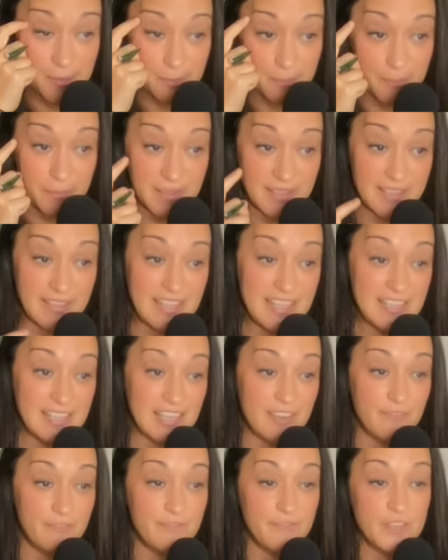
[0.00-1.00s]
but he like
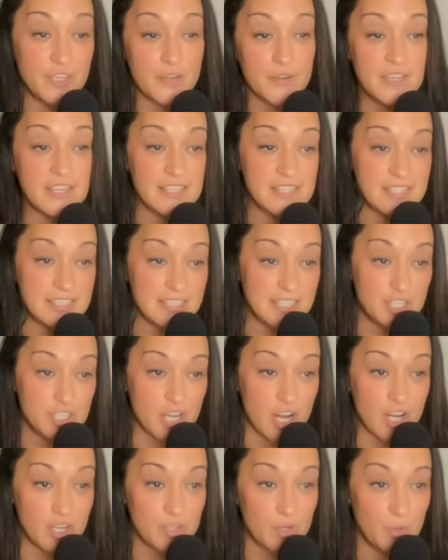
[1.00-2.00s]
furiously
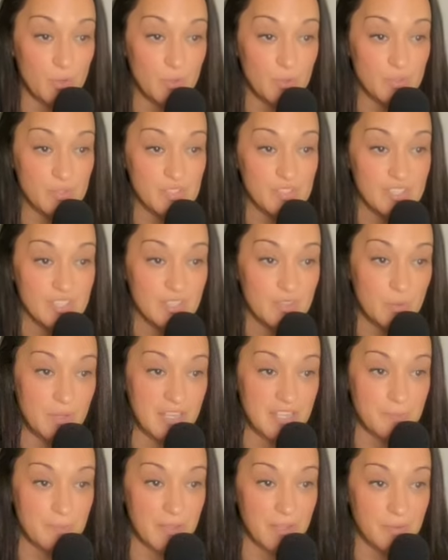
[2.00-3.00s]
charcoals
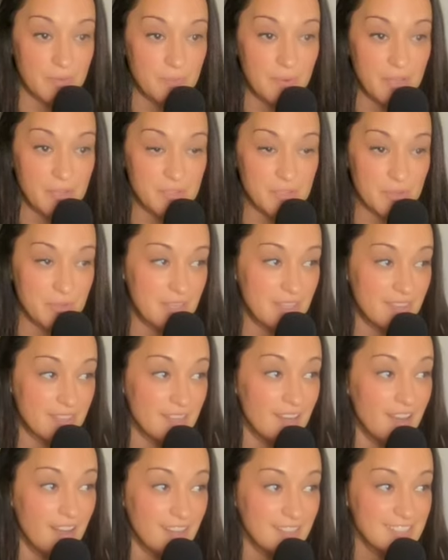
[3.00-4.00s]
Gwyneth Paltrow, Ethan
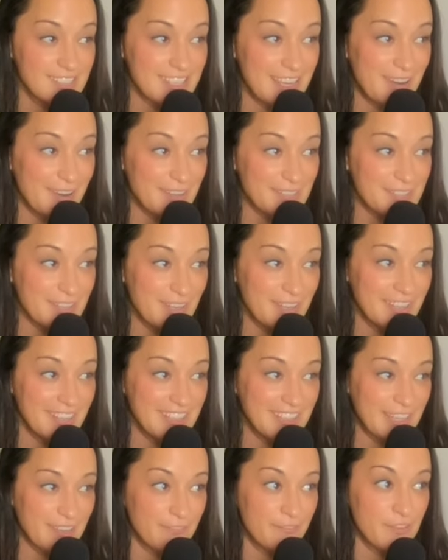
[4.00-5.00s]
Hawke's character. He
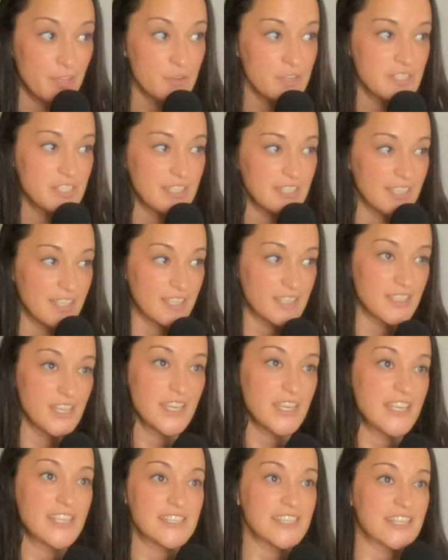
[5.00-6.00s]
like furiously like
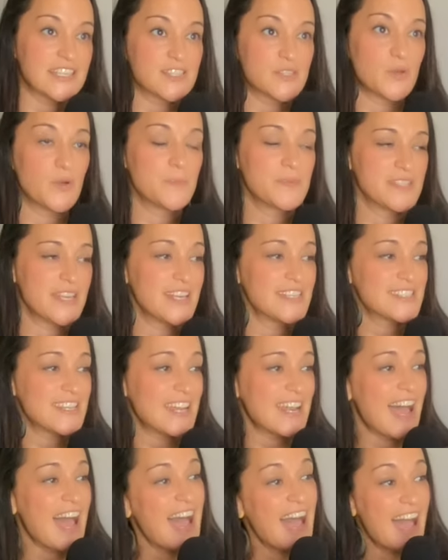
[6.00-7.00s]
he's like so obsessed. And
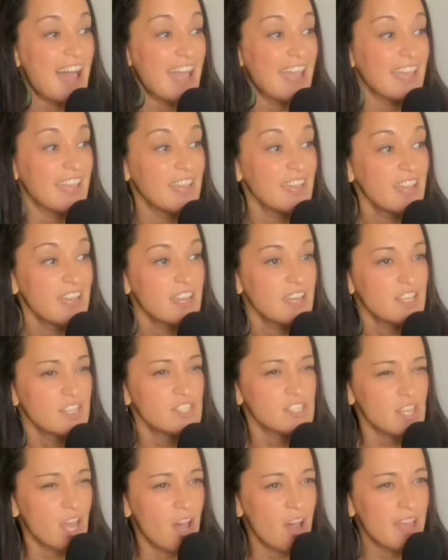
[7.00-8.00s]
I
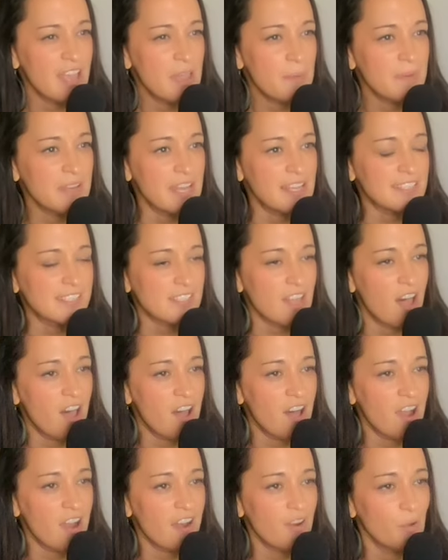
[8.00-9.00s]
saw him and I saw
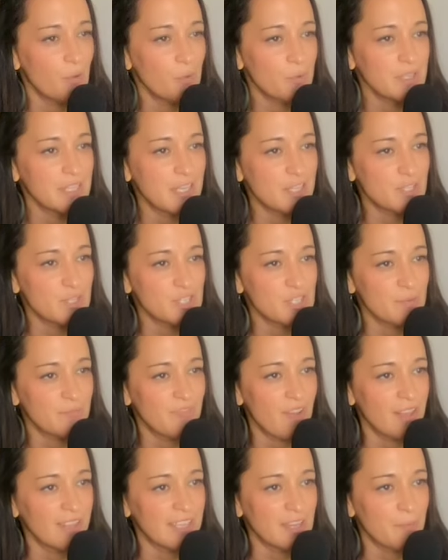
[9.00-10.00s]
our whole relationship
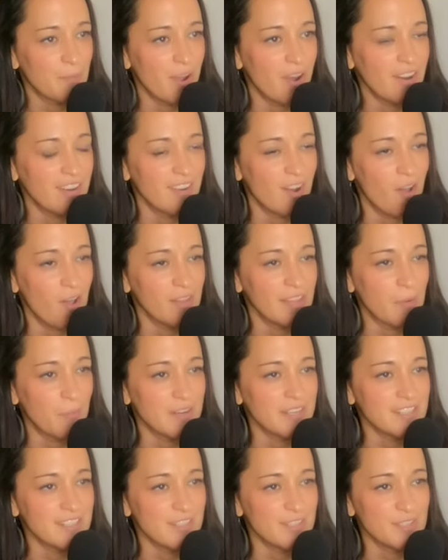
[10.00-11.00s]
falling apart, and all I
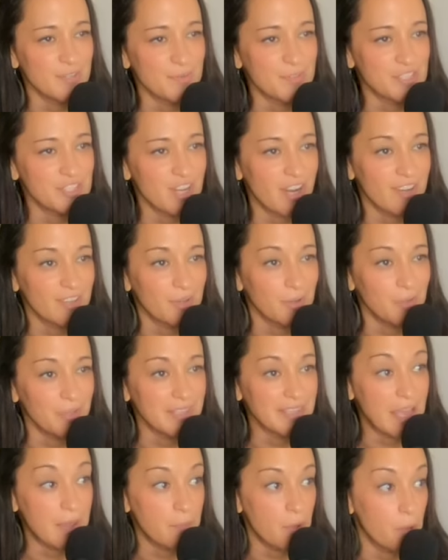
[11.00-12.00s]
wanted to do was charcoal in
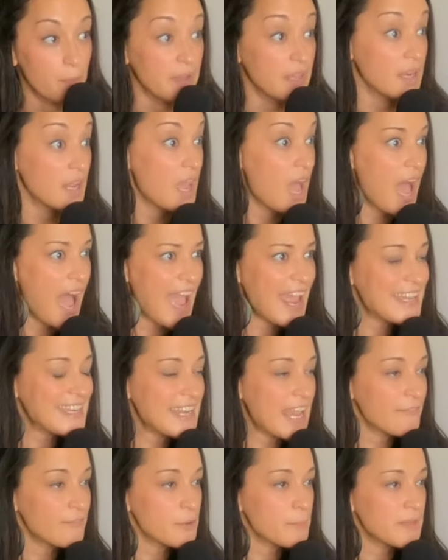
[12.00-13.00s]
that moment. Wow. I'd
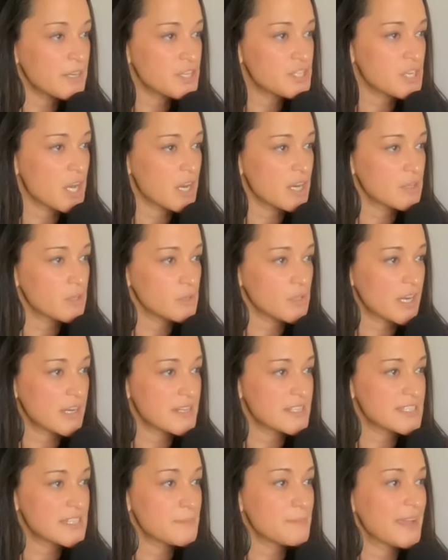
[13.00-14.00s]
never been a charcoal
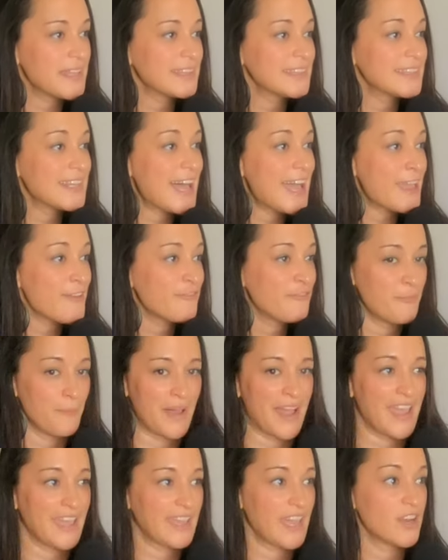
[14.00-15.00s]
artist in my life,
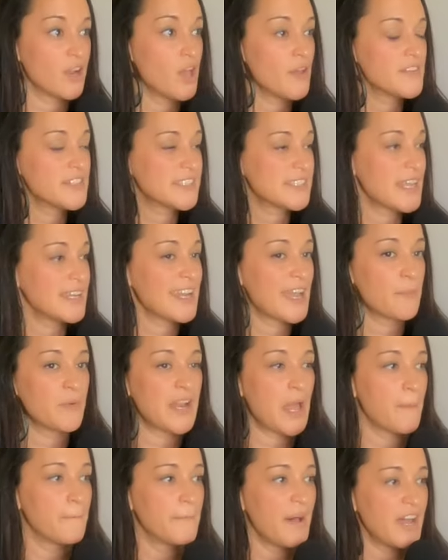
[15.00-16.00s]
Mike, and all of a sudden I went
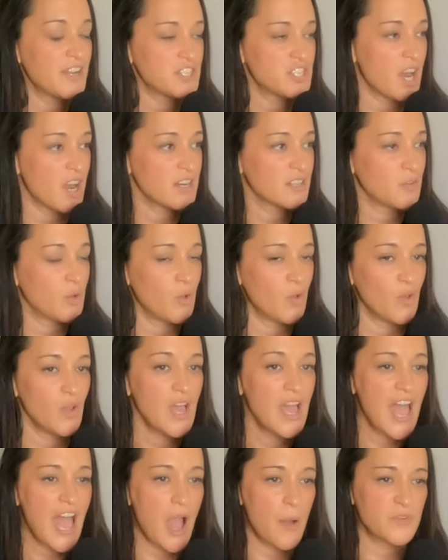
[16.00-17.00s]
out and bought charcoal
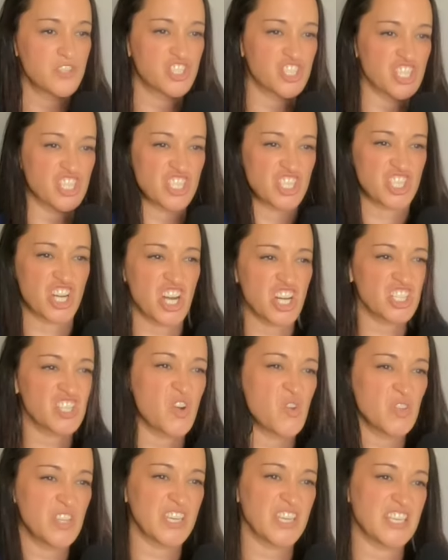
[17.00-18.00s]
and was just
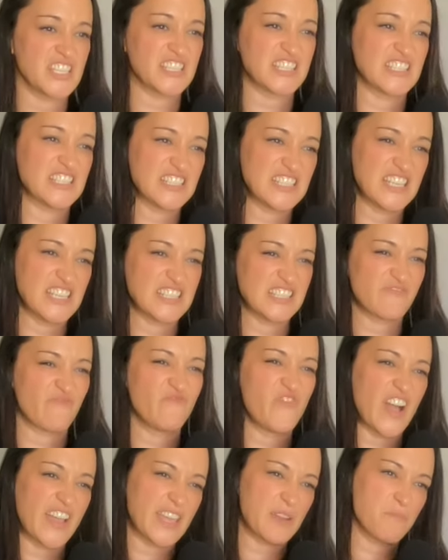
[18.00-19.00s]
charcoaling his his
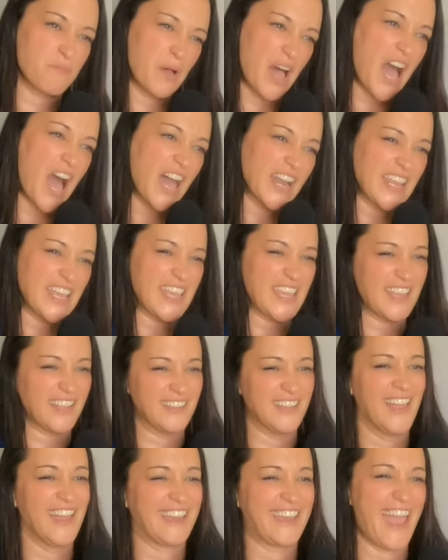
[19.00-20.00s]
fucking body
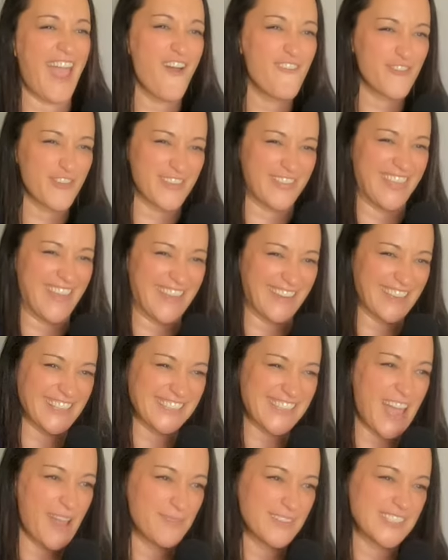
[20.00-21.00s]
and like everything because
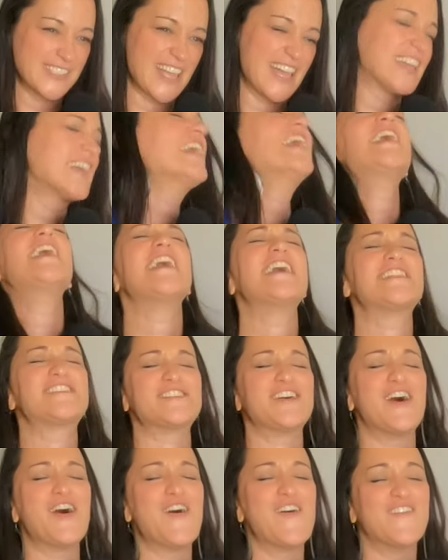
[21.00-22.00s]
I was like, it's
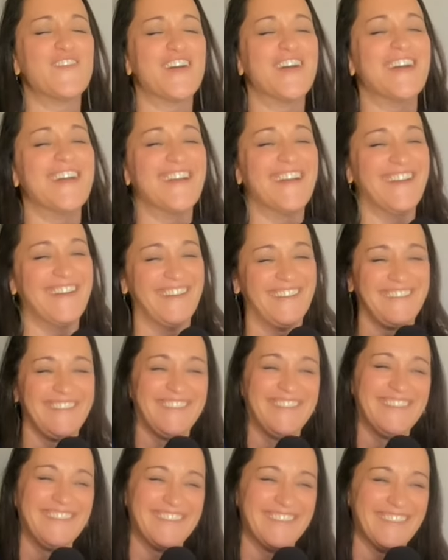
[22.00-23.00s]

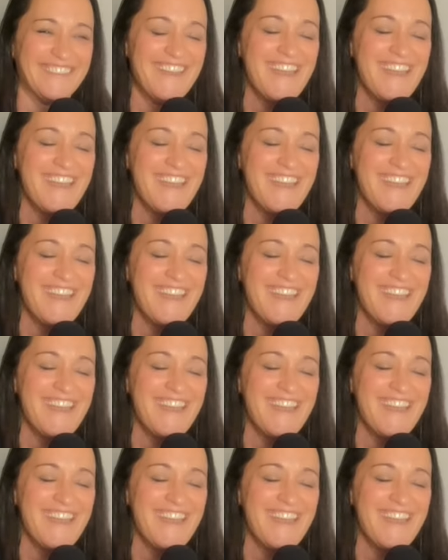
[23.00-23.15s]
over.